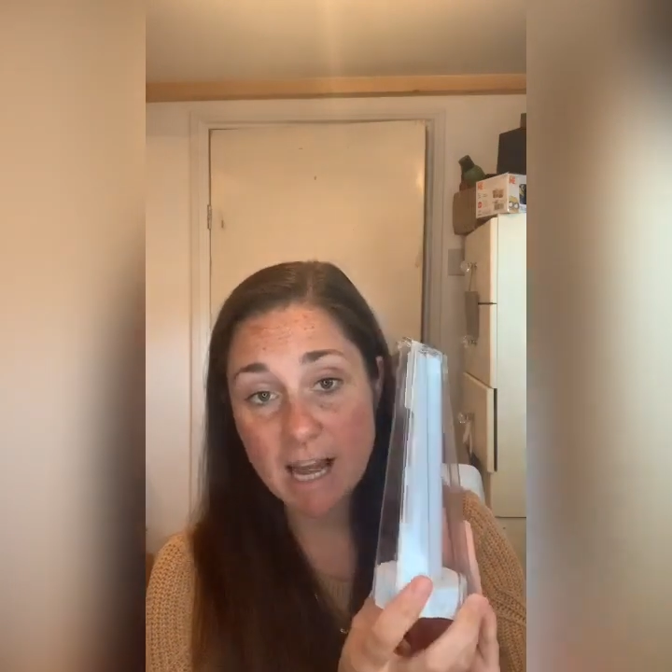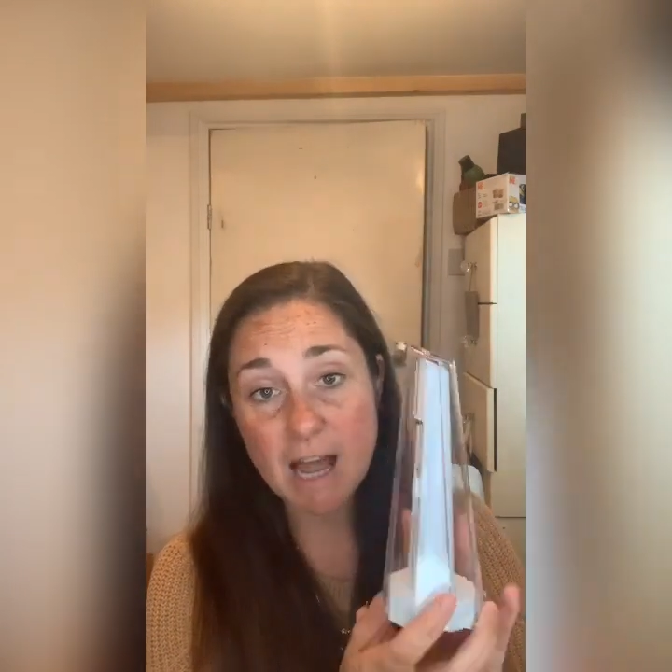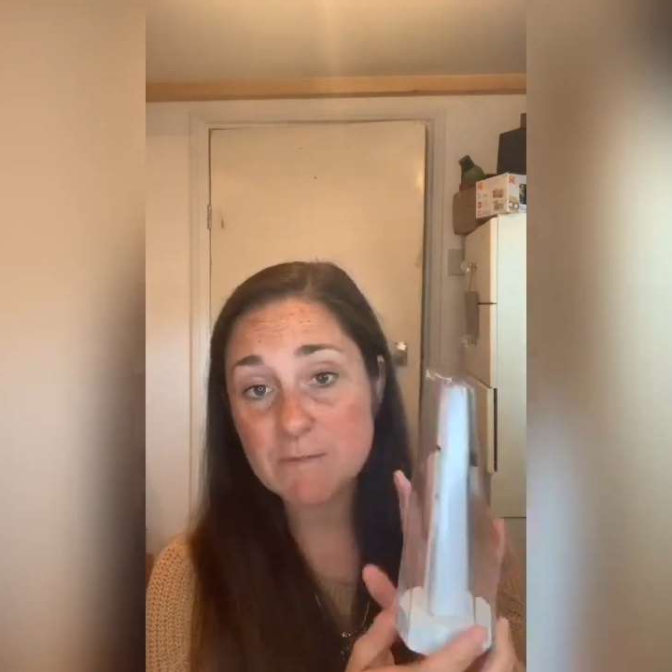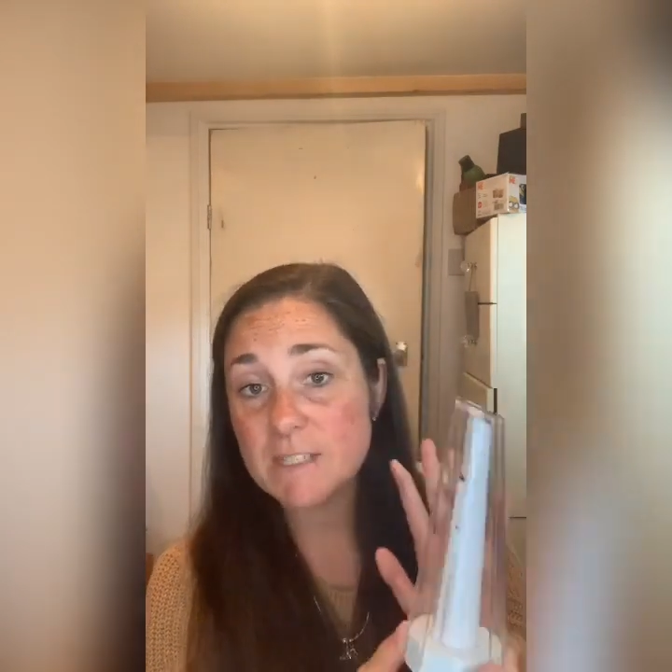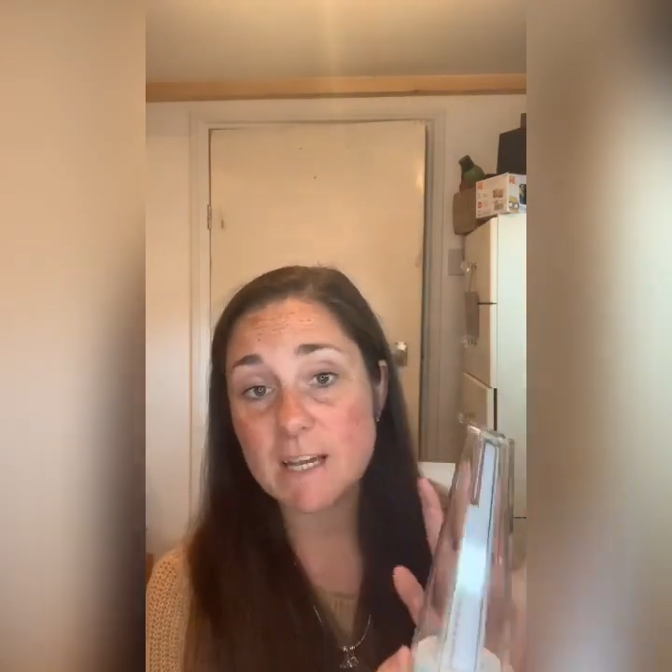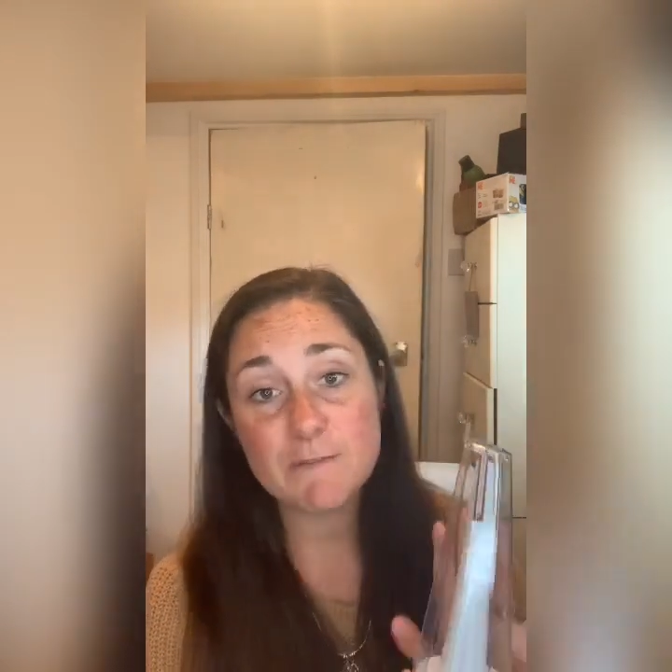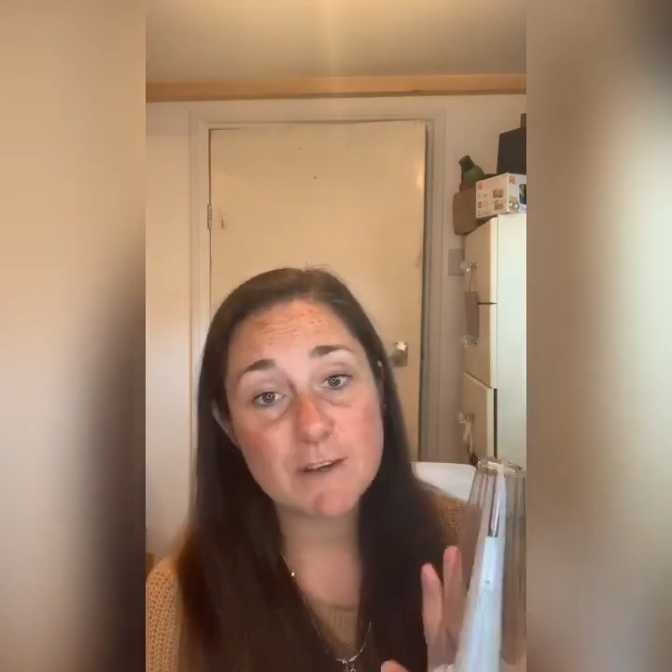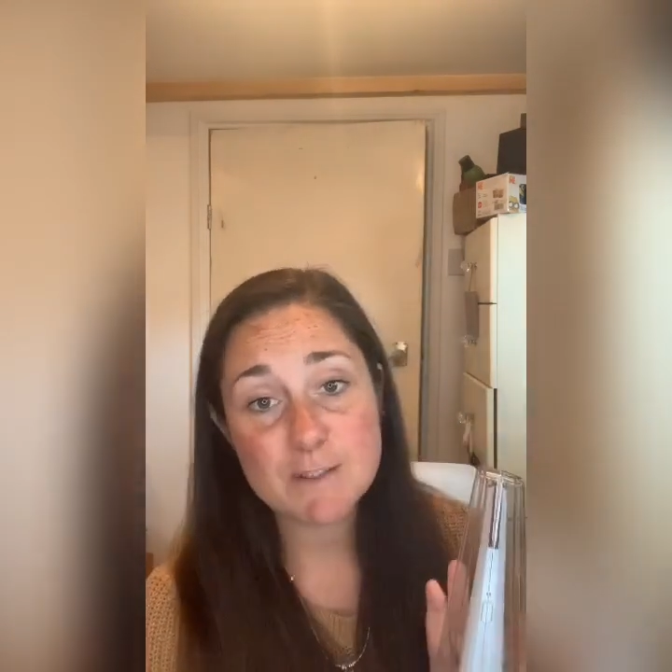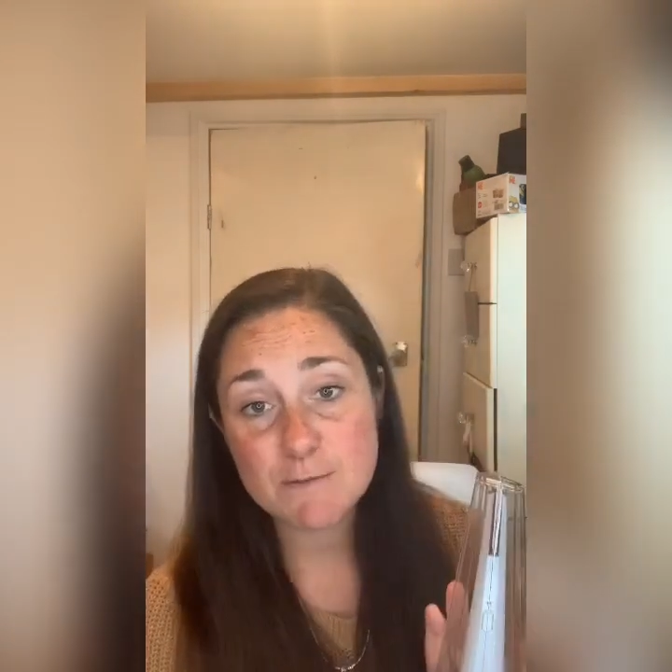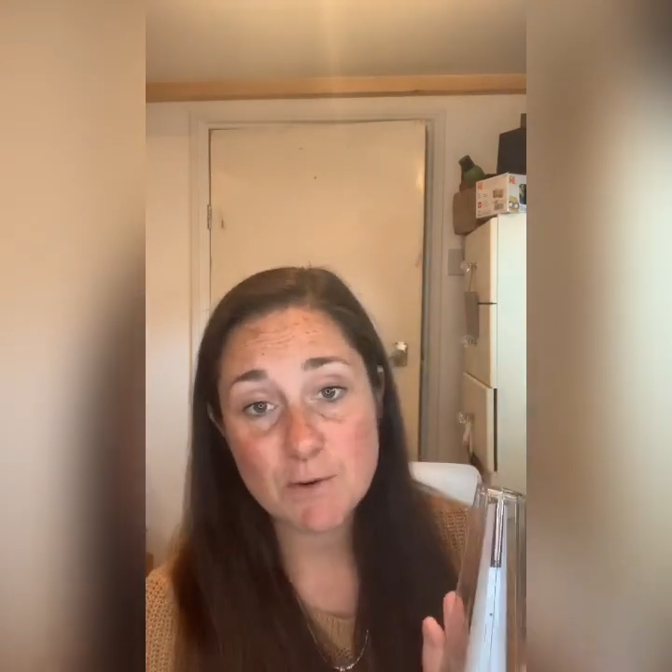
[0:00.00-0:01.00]
I have to say,
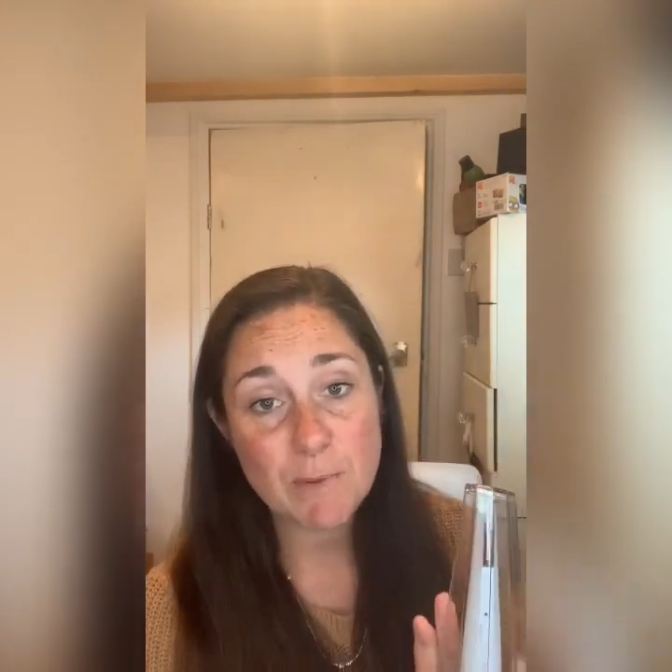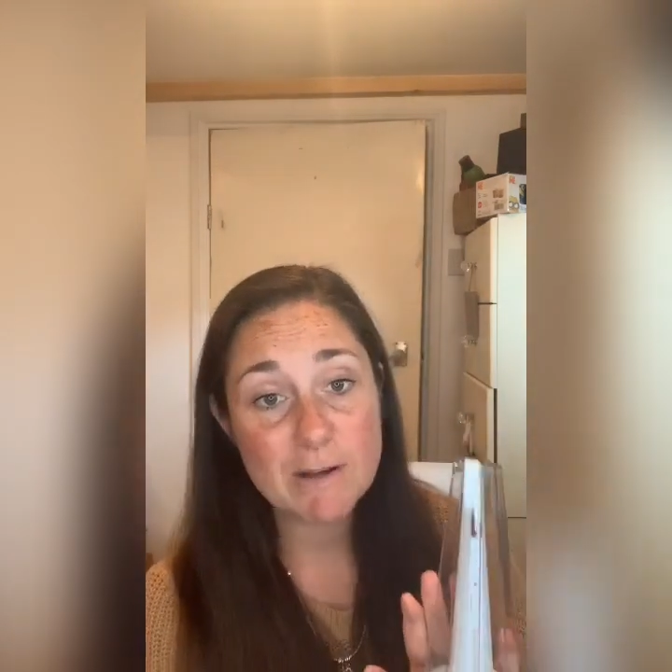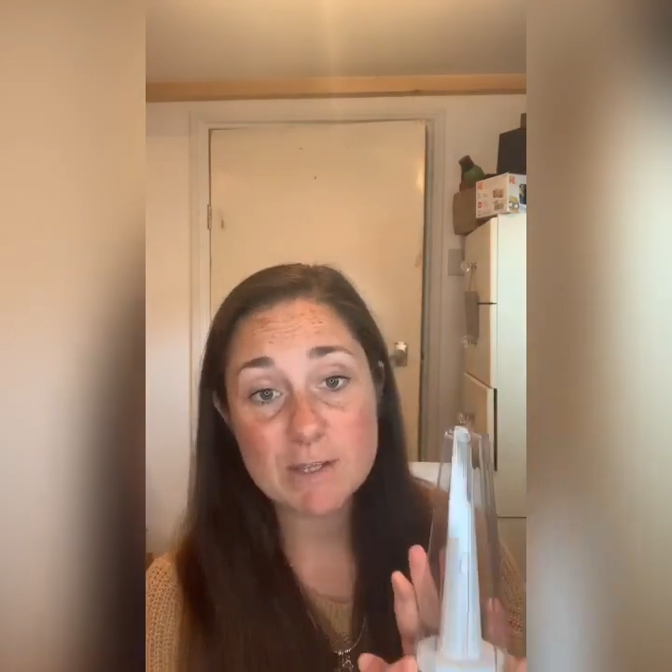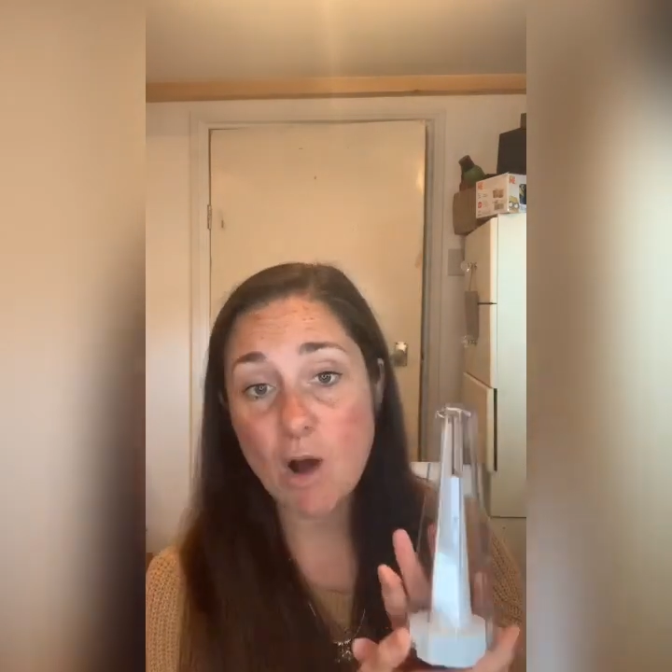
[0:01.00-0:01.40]
first and foremost,